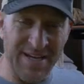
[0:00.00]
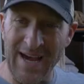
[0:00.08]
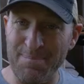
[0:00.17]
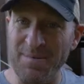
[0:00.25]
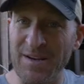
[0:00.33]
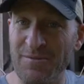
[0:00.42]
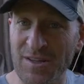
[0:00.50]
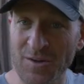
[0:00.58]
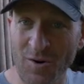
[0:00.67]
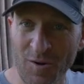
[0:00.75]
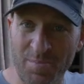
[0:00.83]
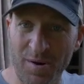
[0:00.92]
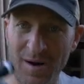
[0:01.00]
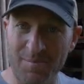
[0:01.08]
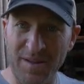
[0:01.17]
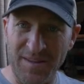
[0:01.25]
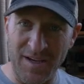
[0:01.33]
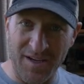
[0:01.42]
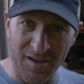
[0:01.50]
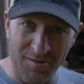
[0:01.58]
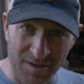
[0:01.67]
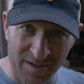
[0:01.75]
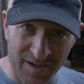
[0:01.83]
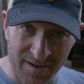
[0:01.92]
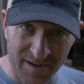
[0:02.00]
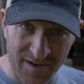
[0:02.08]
happening with the old pump and the accumulator